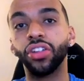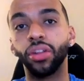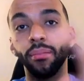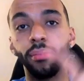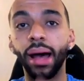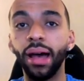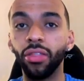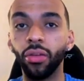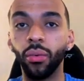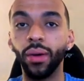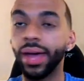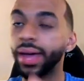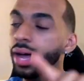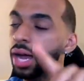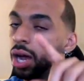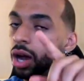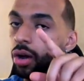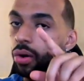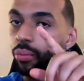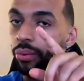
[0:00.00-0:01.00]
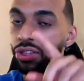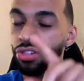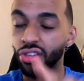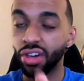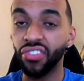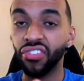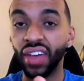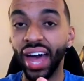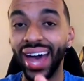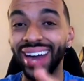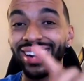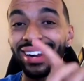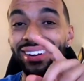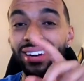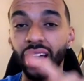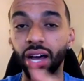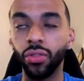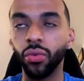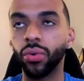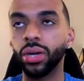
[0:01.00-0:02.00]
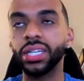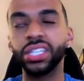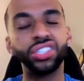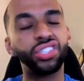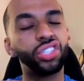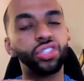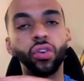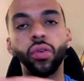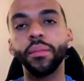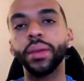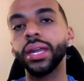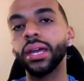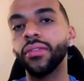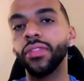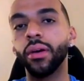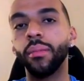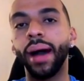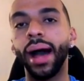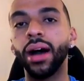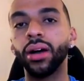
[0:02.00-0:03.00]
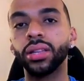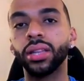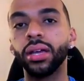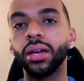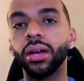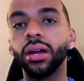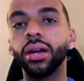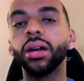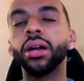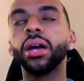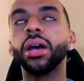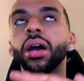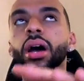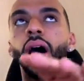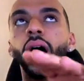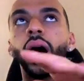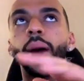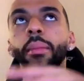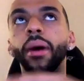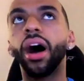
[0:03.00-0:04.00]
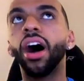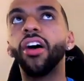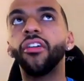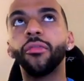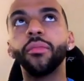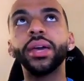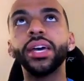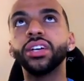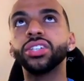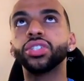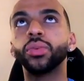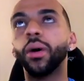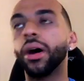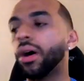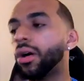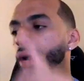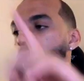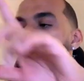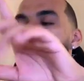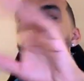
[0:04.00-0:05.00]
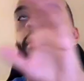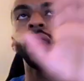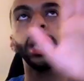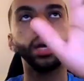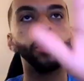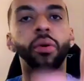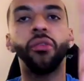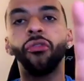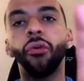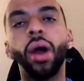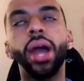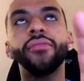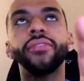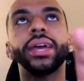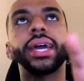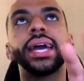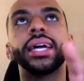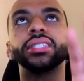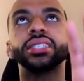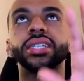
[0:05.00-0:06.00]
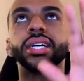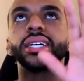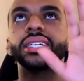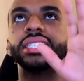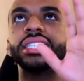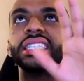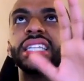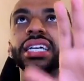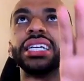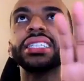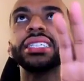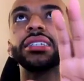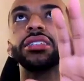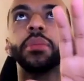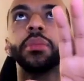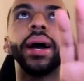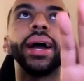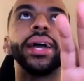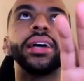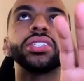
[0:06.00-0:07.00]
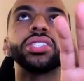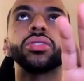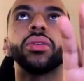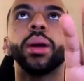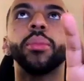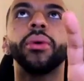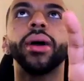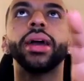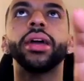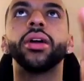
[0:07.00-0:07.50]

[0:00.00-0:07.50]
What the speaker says: By the way, we just had another one. There's so many of them out there of me as well. And before I even get into this is my Instagram right here.